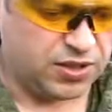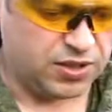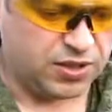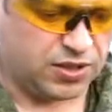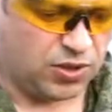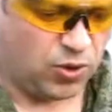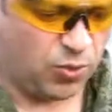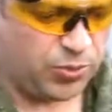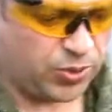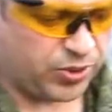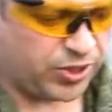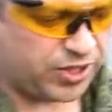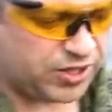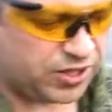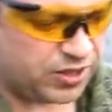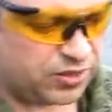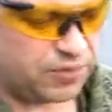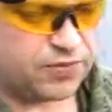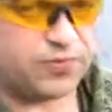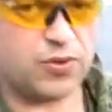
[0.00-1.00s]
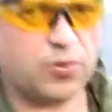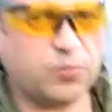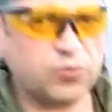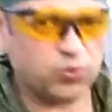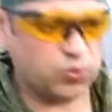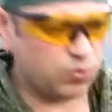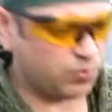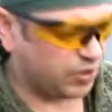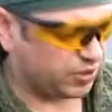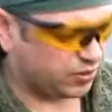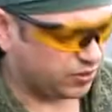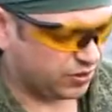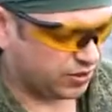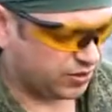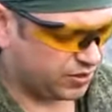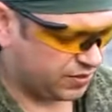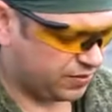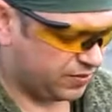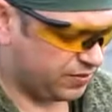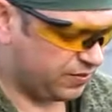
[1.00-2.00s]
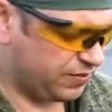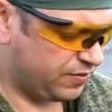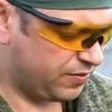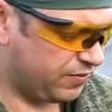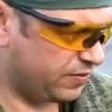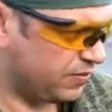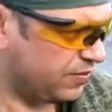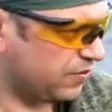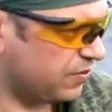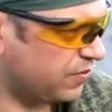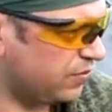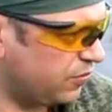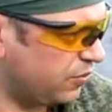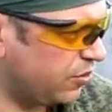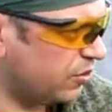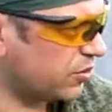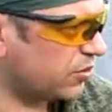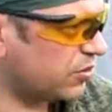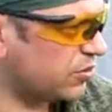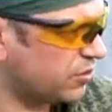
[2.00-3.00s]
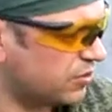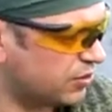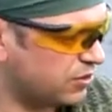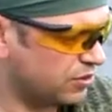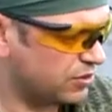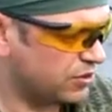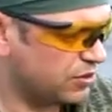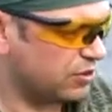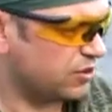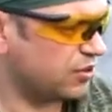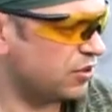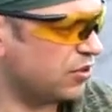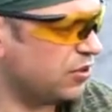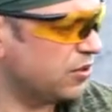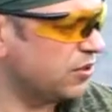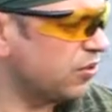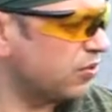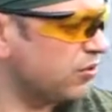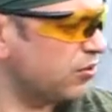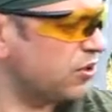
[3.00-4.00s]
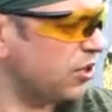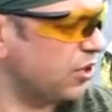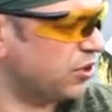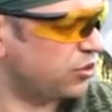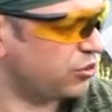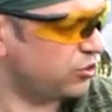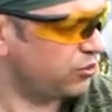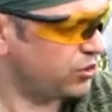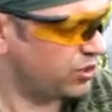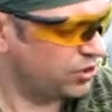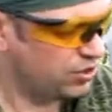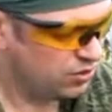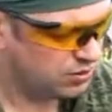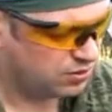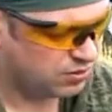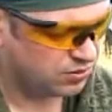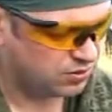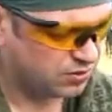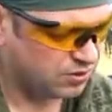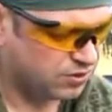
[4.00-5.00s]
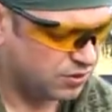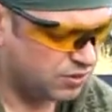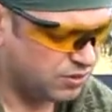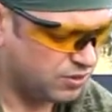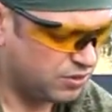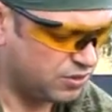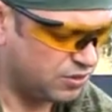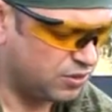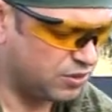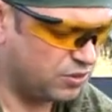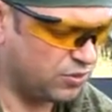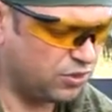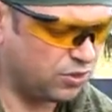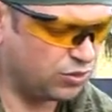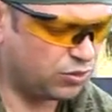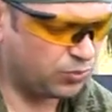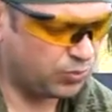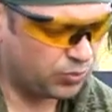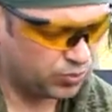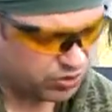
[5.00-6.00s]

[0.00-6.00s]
operating from two batteries. First, to start shooting, you need to push